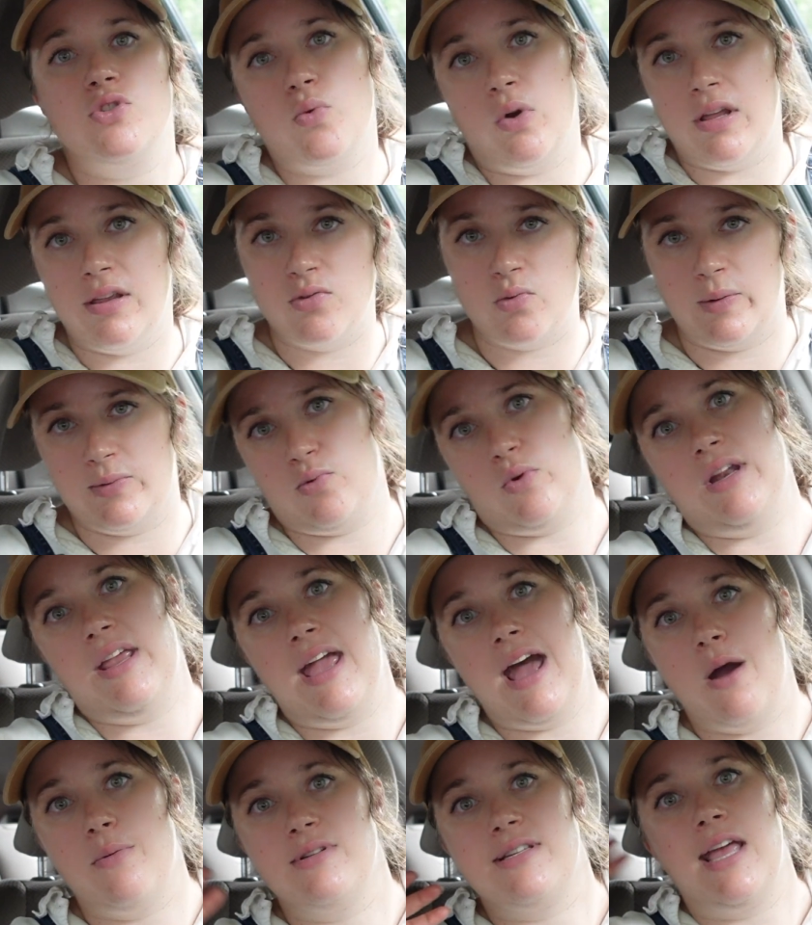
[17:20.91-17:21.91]
20
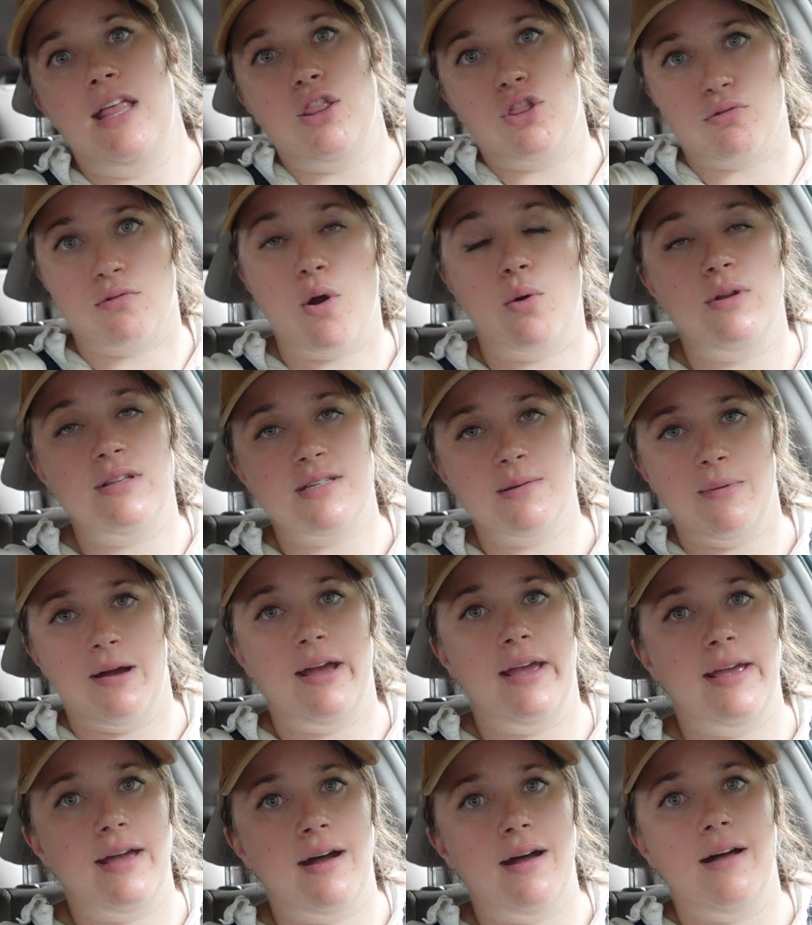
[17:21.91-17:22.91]
hours getting thrown into
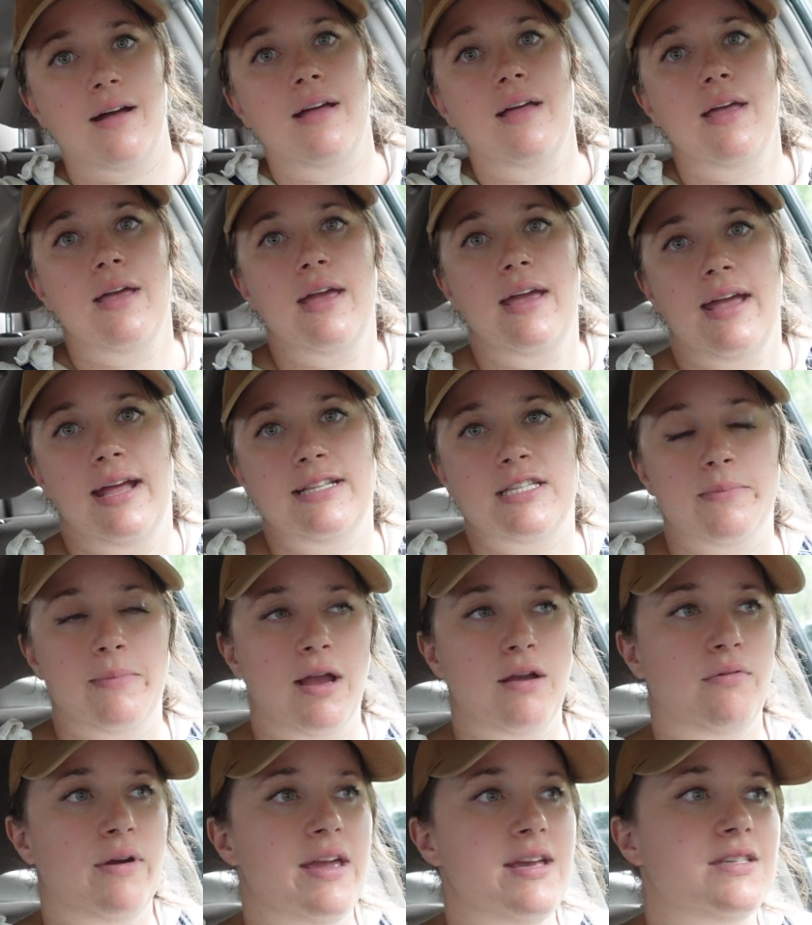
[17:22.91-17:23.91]
my
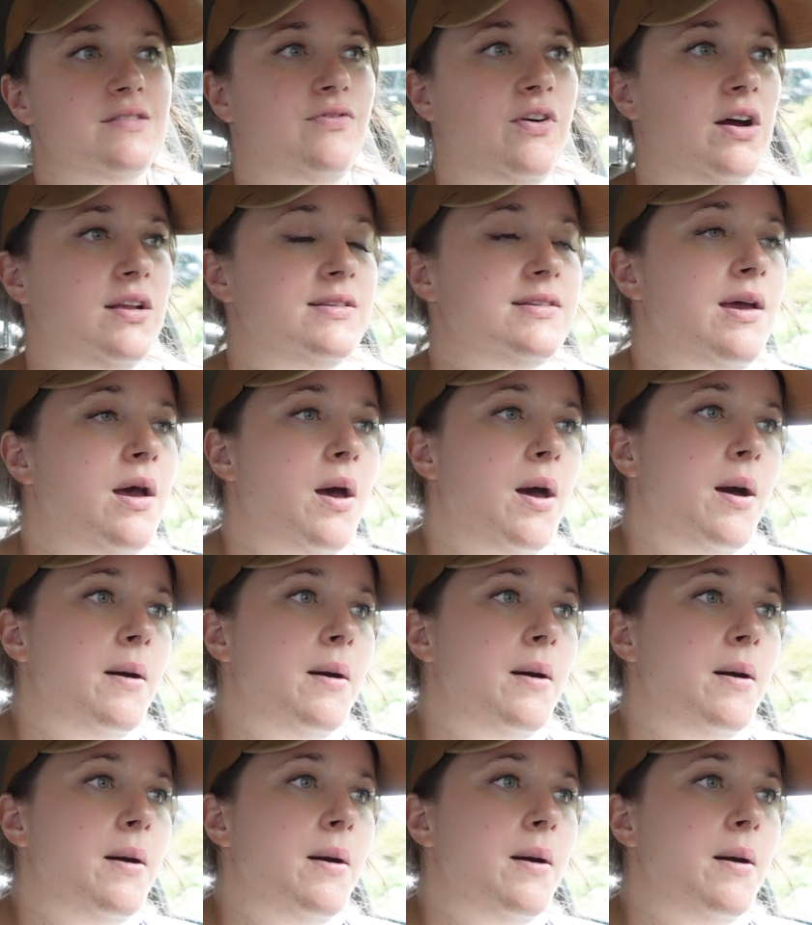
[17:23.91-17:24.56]
raise fund.